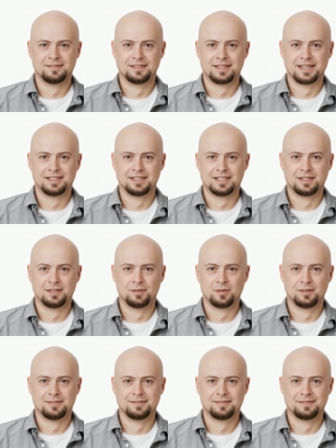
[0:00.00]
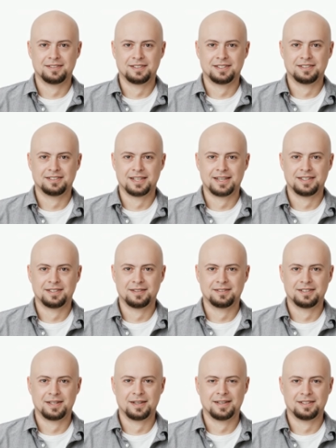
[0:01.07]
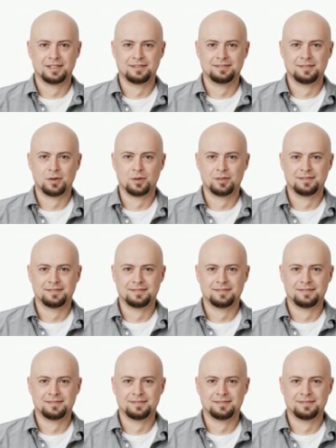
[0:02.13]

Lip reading: "Thank you," she said, turning to Thorn.